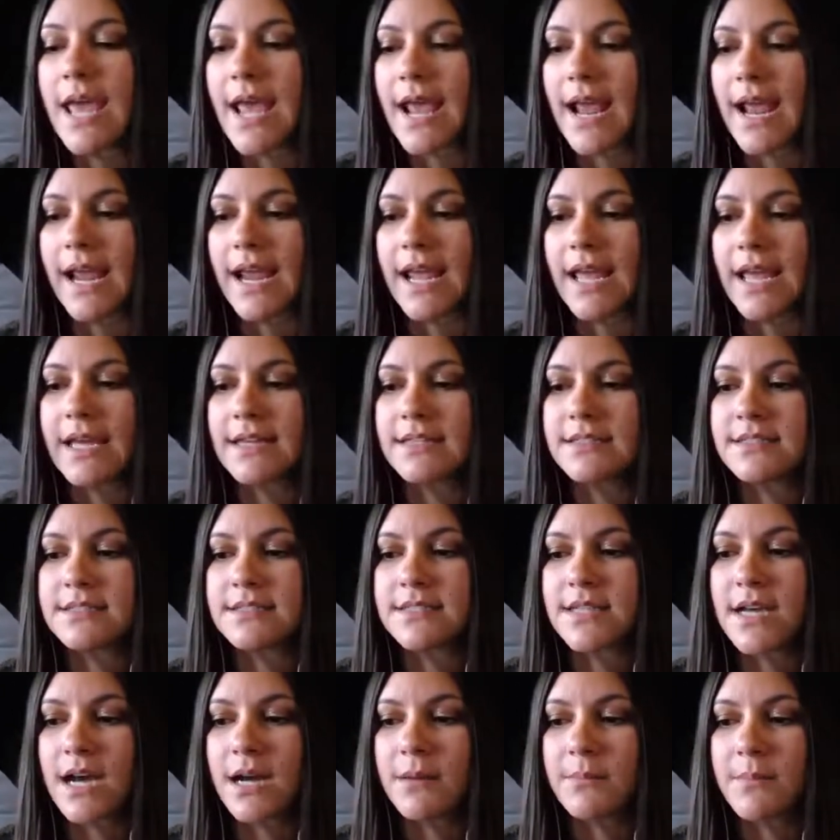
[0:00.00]
And
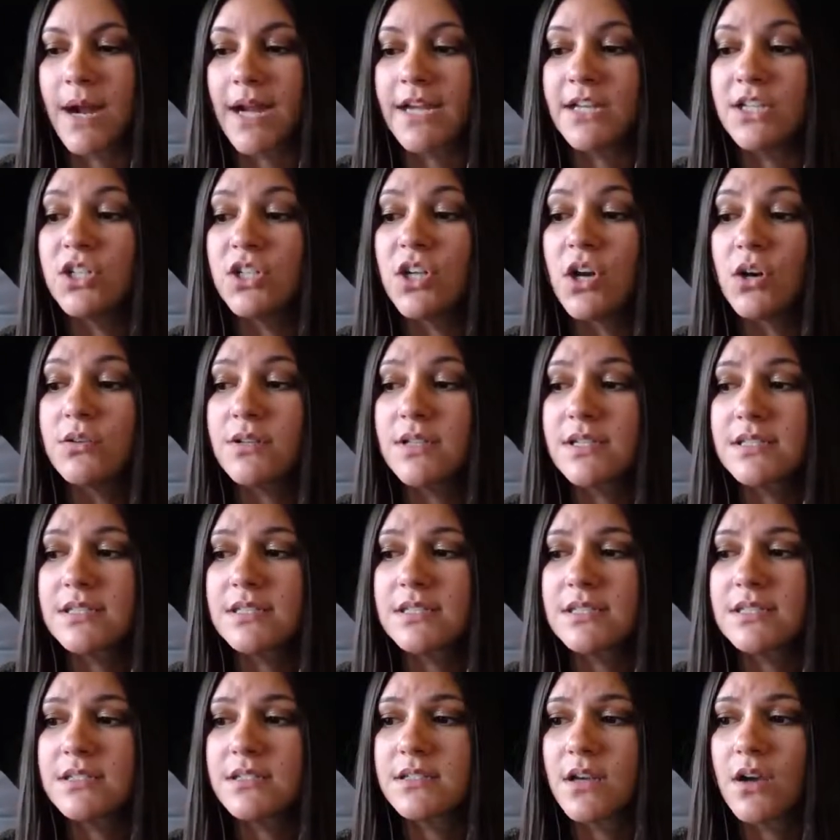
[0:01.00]
I
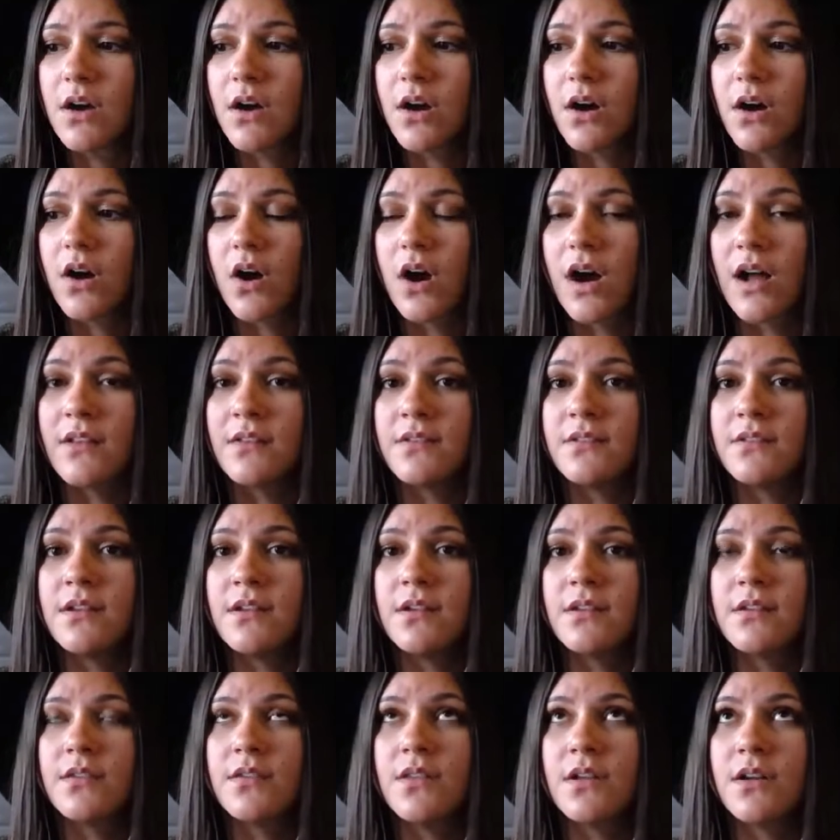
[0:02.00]
noticed
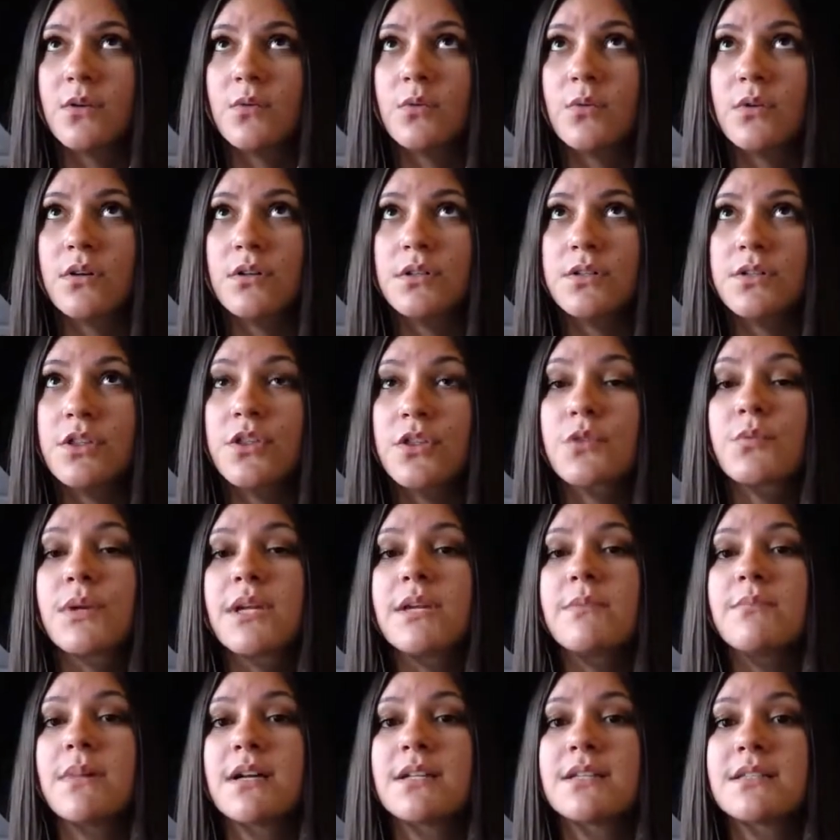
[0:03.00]
there were
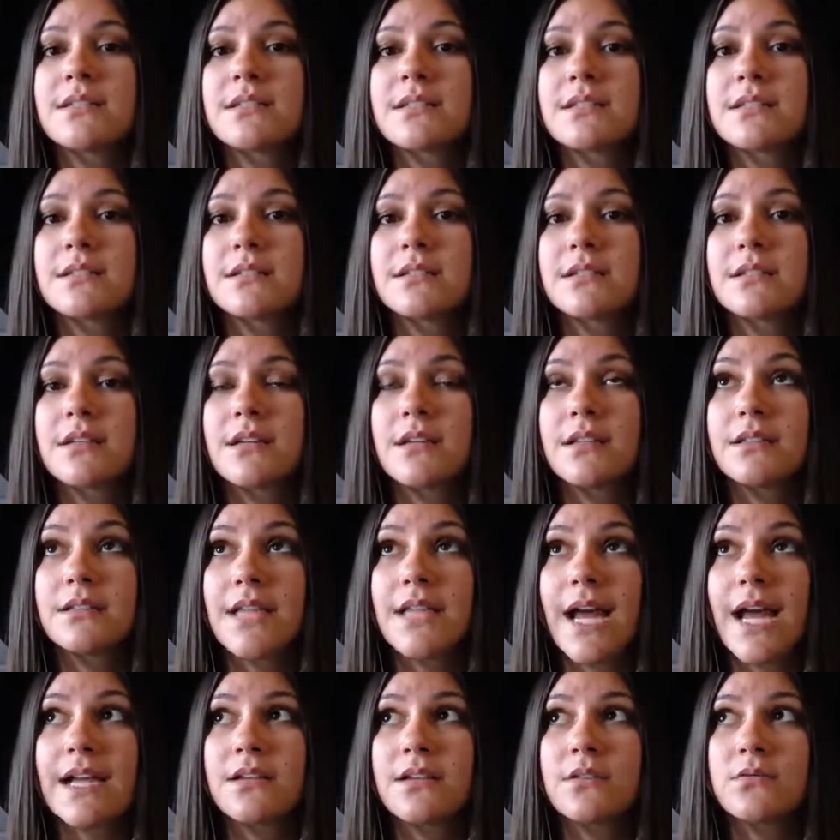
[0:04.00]
3 months
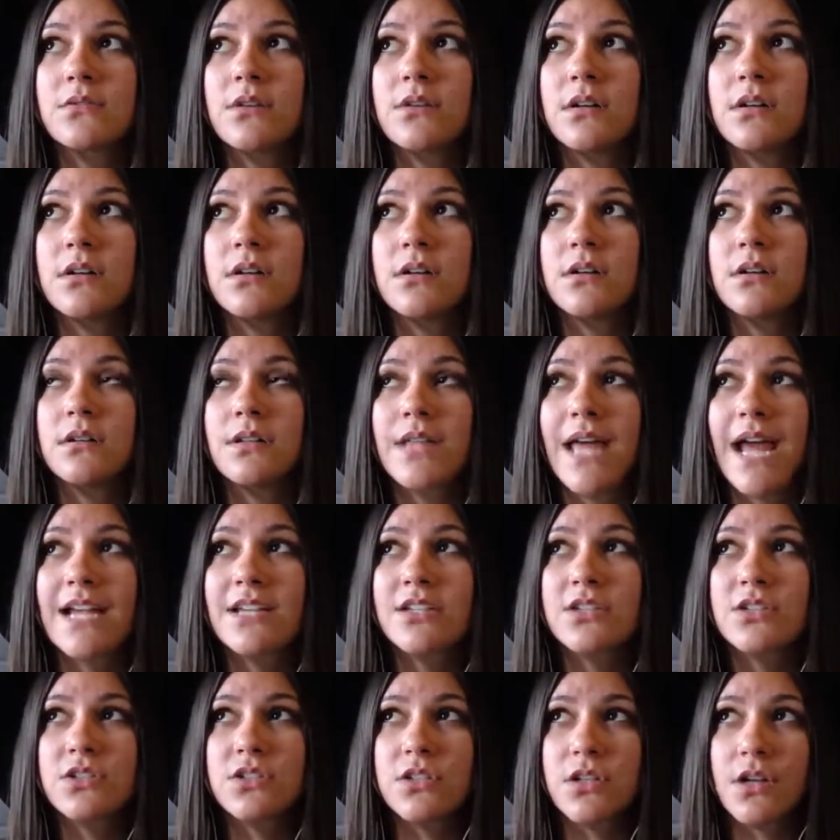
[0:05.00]

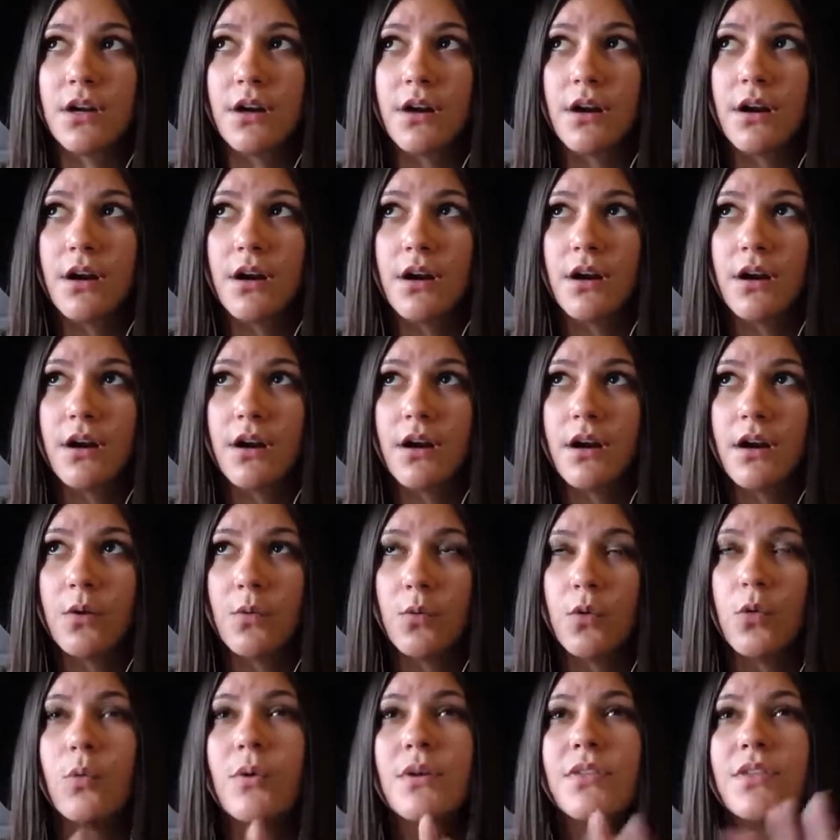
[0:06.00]
last year,
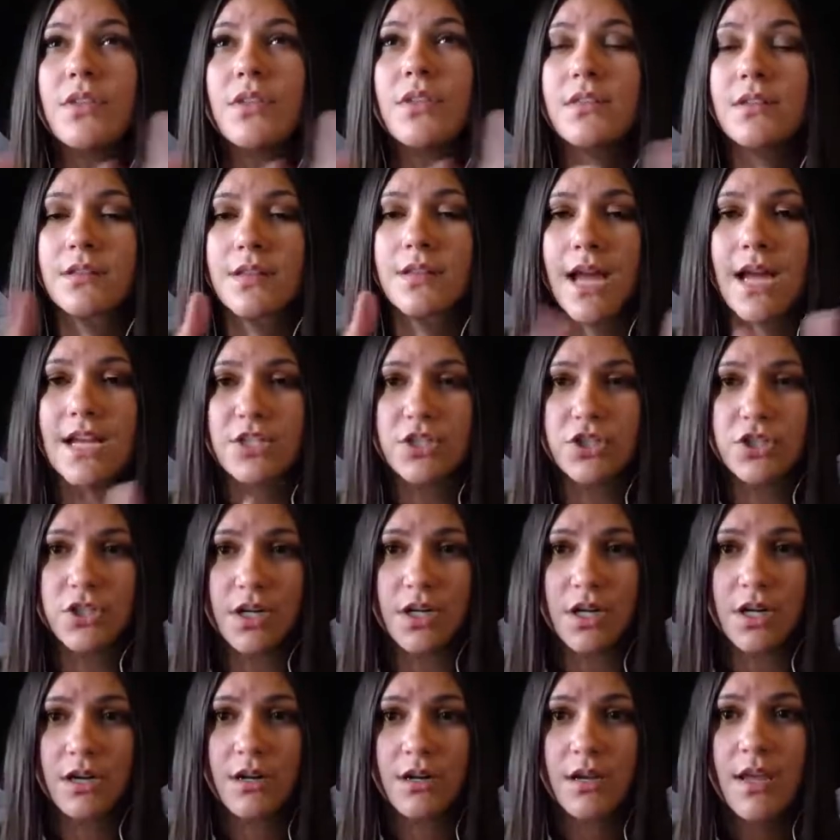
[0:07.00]
or within the last
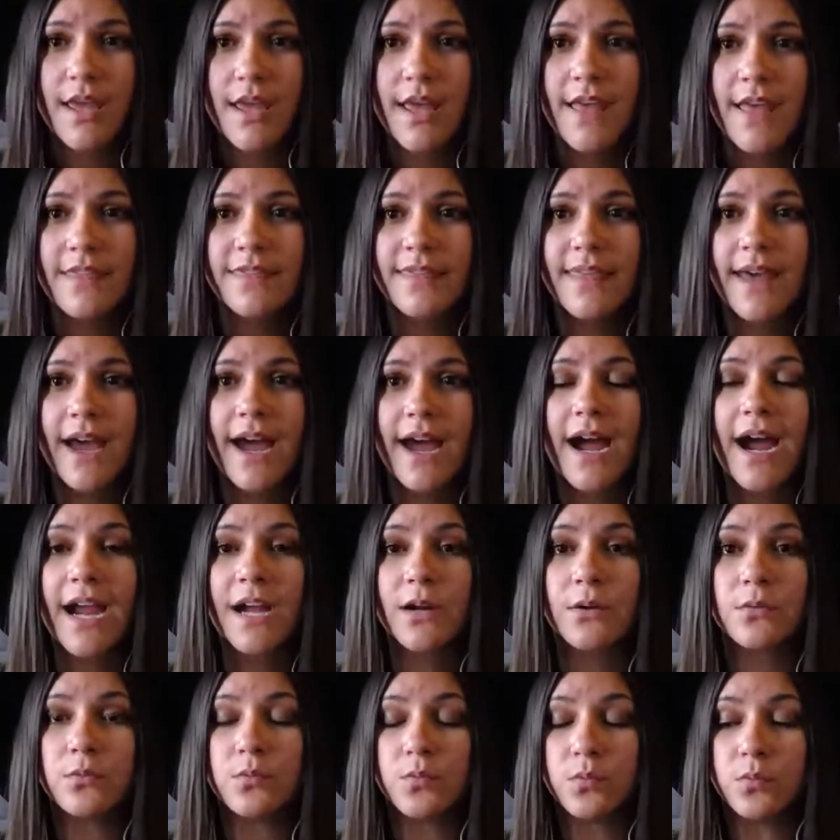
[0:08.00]
year, that
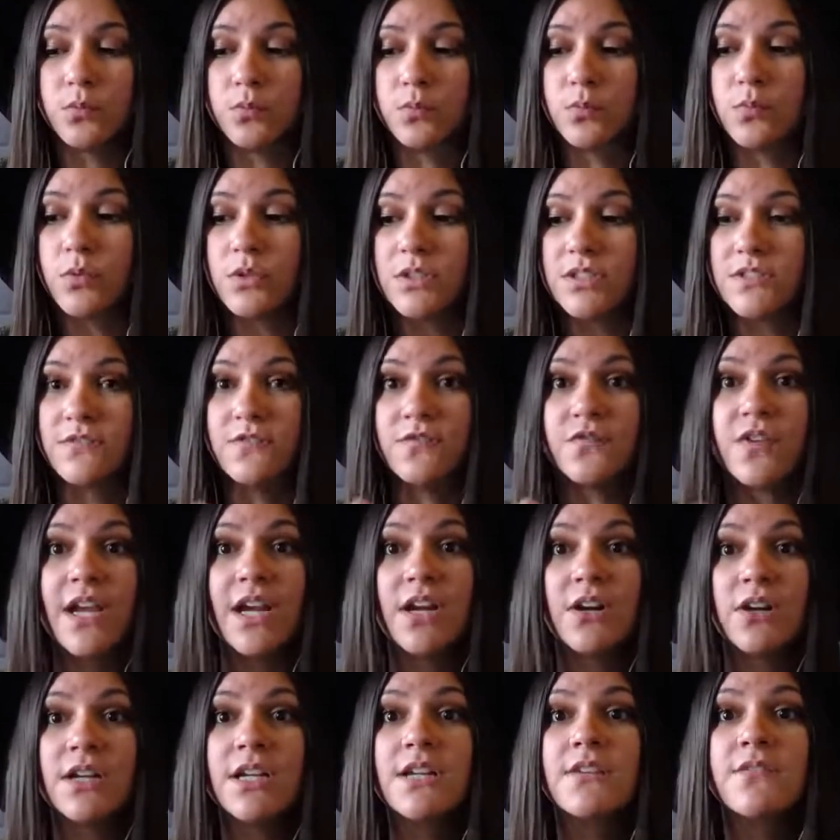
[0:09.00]
I was
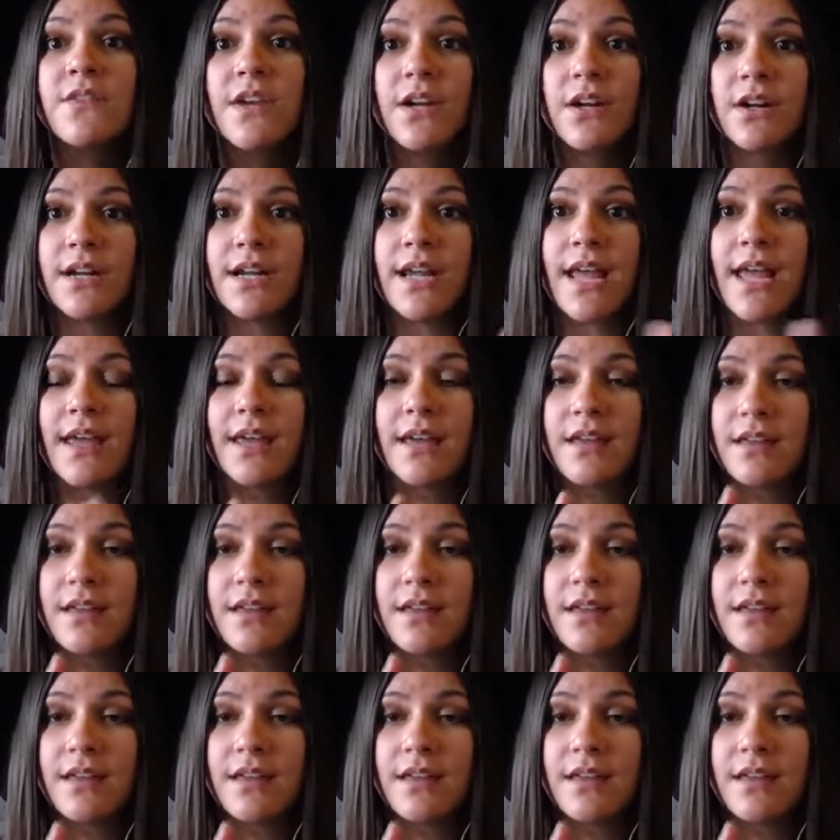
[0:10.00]
very, very